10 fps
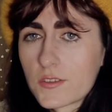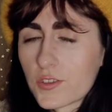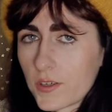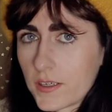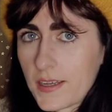
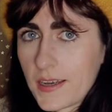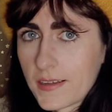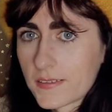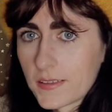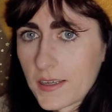journey
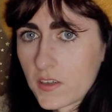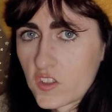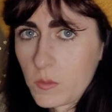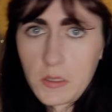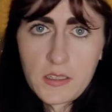as a
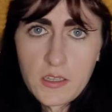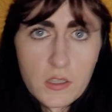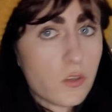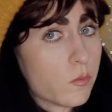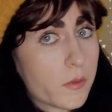
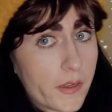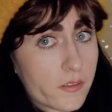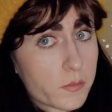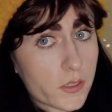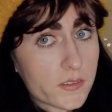LGBTQ
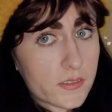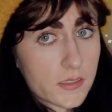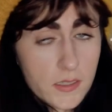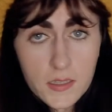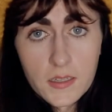plus
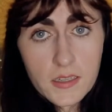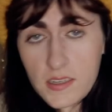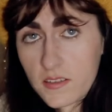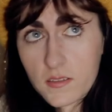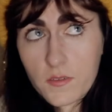person
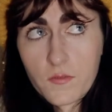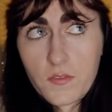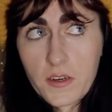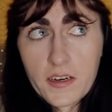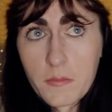is
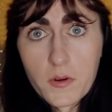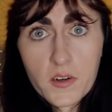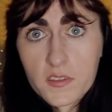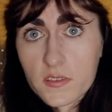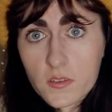very
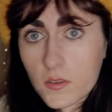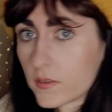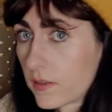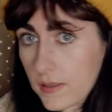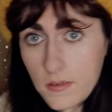
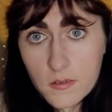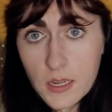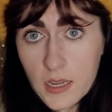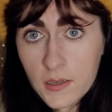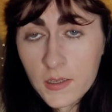personal and
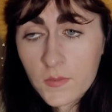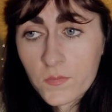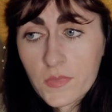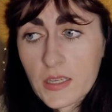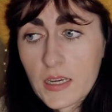unique,
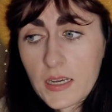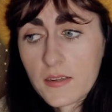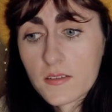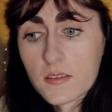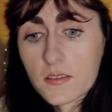
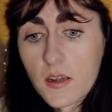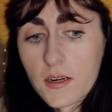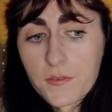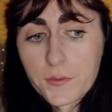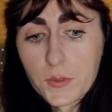and not
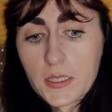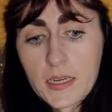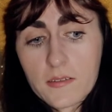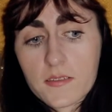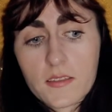everyone
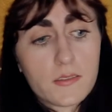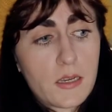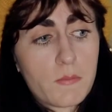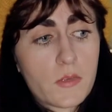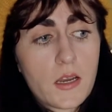has the
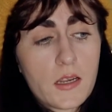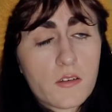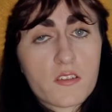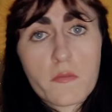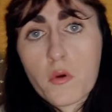same kind
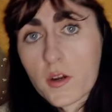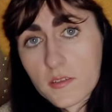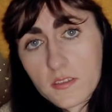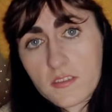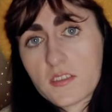of support
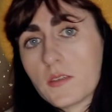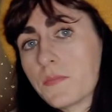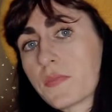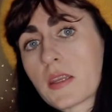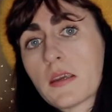
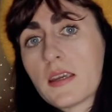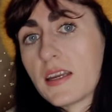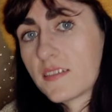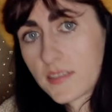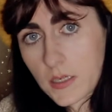system,
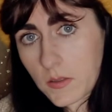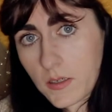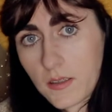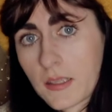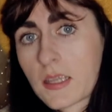
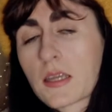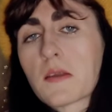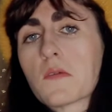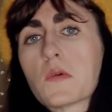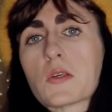etc.,
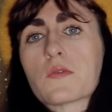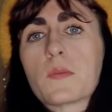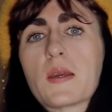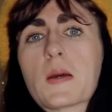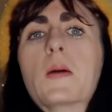which will
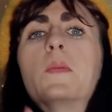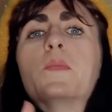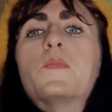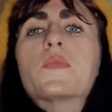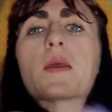
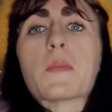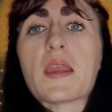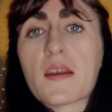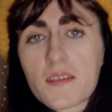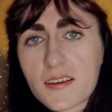become
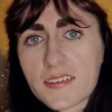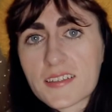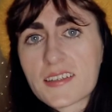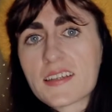apparent